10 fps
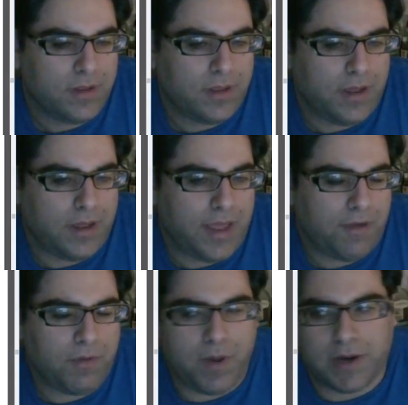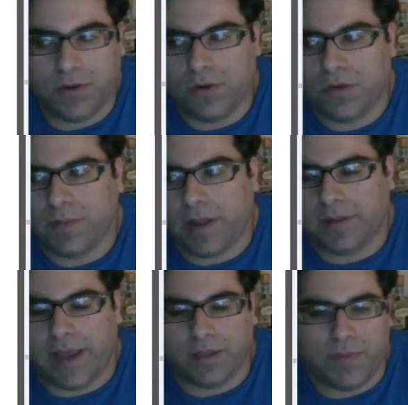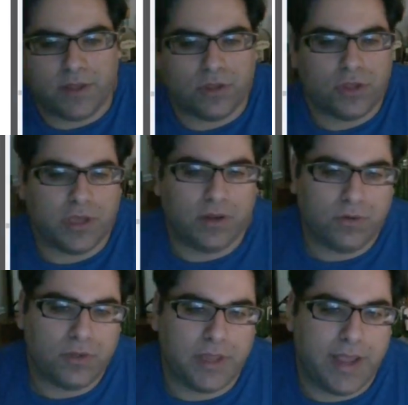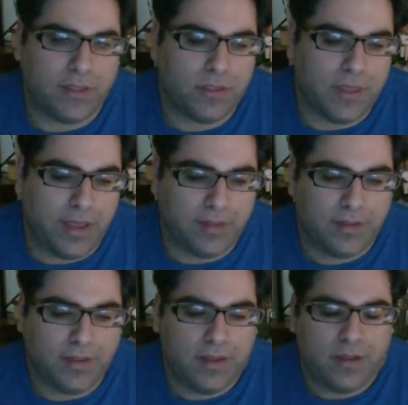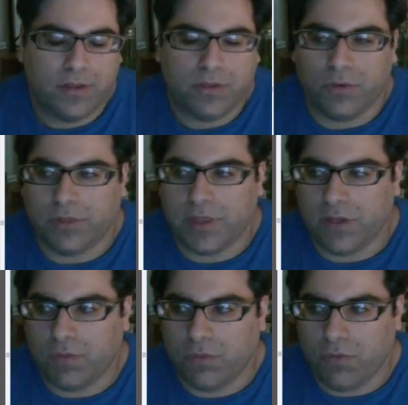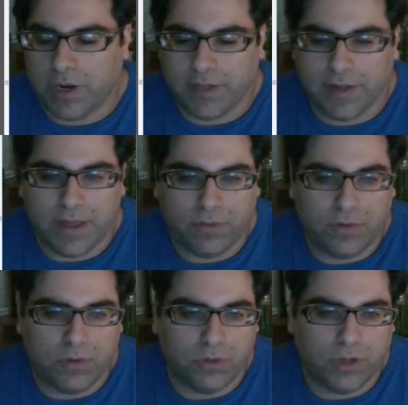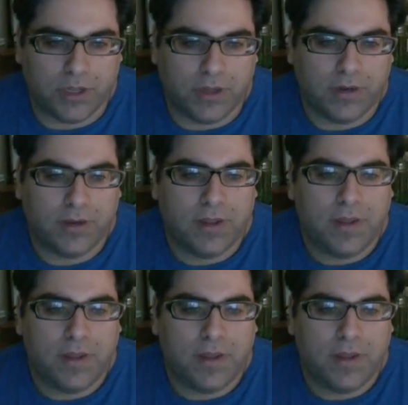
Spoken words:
Everybody who knows about text messaging understands that certain things when running together don't look good.